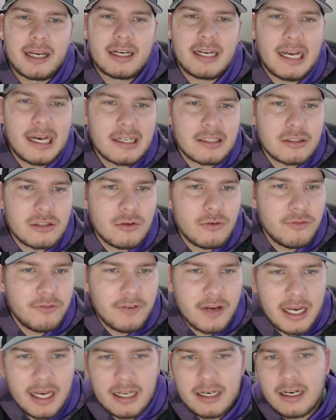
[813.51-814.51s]
Not too
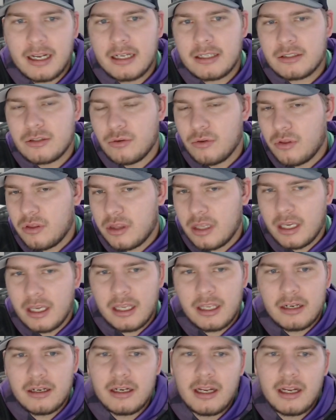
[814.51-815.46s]
fat, not too thin,